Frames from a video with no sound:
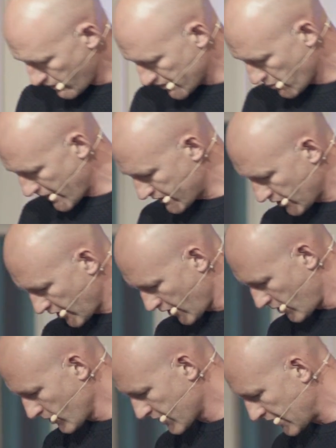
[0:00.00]
which way to
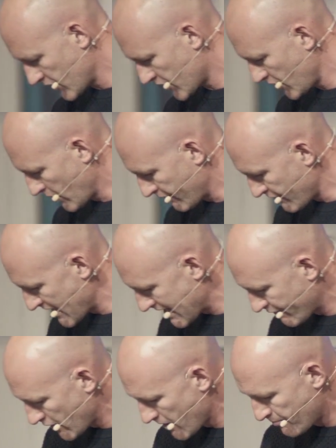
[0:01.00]
go, since you have
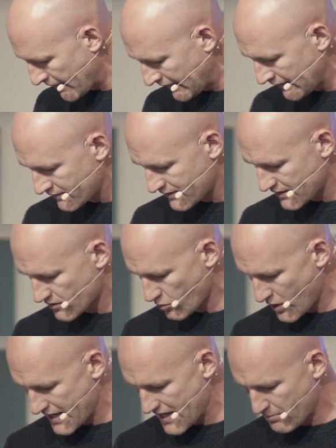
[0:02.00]
never been this
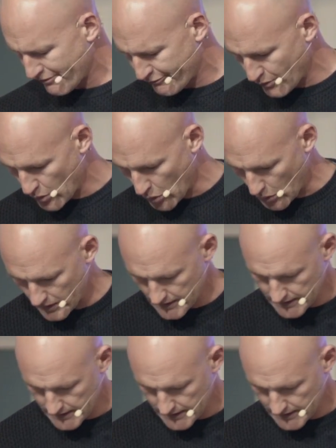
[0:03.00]
way before.